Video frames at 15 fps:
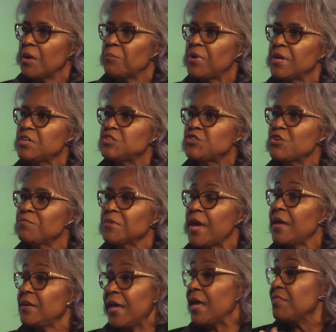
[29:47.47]
But in terms,
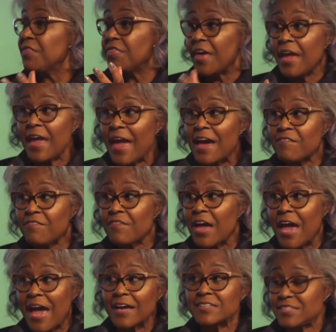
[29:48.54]
and they have
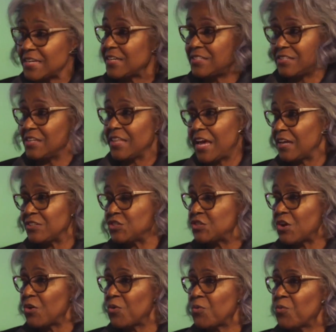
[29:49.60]
access to that.
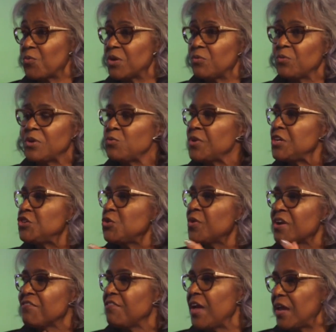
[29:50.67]
So when we do
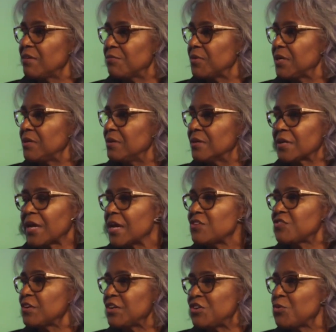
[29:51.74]
an event, we
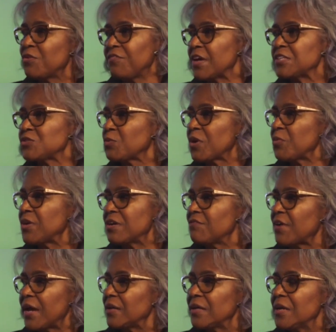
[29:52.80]
occasionally do events where we
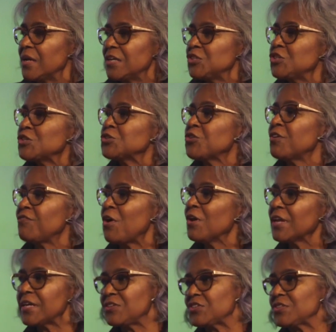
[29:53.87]
invite children of
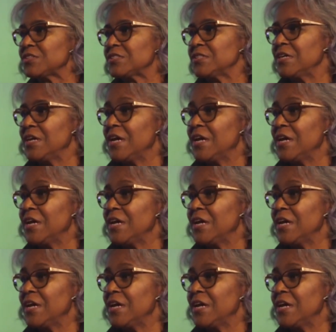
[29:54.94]
all ages.